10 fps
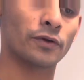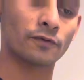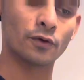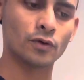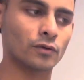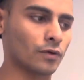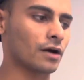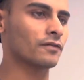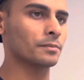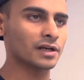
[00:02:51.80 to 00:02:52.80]
is good,
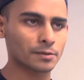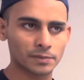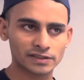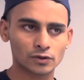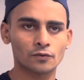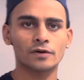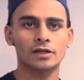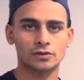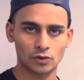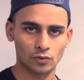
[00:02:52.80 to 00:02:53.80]
our liquid is coffee
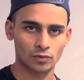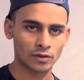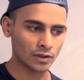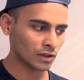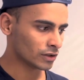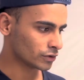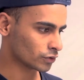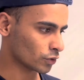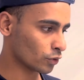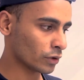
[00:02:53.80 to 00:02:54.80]
also.
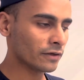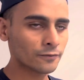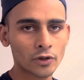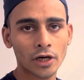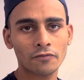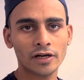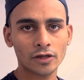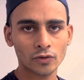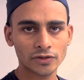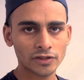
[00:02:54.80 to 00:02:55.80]
So if you have any
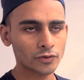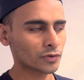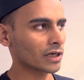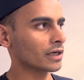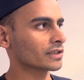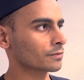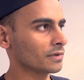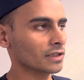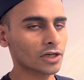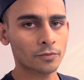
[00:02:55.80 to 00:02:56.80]
question, you can ask
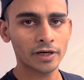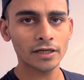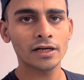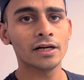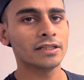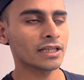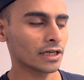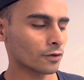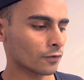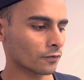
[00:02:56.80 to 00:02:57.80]
me in the comment.
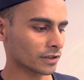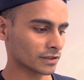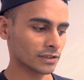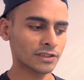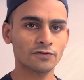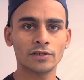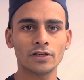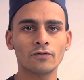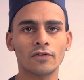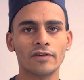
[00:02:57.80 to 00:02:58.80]
Thank you for watching this
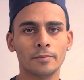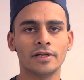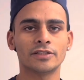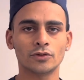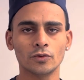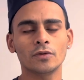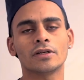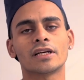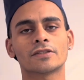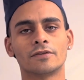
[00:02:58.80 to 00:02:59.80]
video. We will meet you
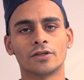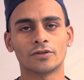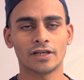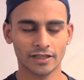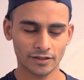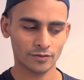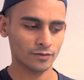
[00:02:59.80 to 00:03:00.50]
next video. Thank you.